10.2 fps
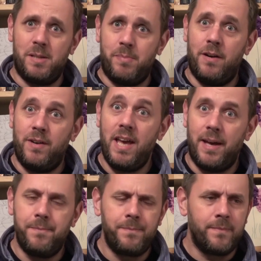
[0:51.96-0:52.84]
best part of a
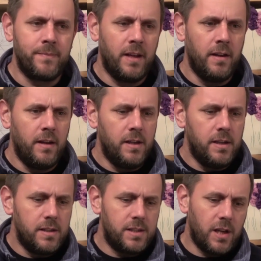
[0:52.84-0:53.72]
year.
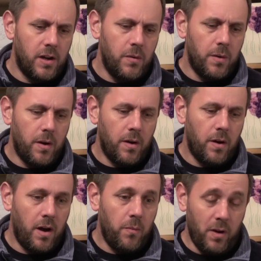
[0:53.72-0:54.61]
So,
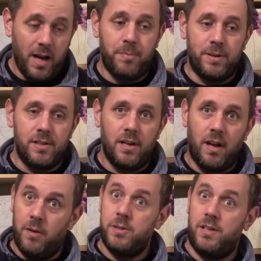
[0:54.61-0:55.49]
what happened?
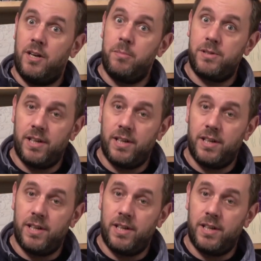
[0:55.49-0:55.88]
I was at the Noble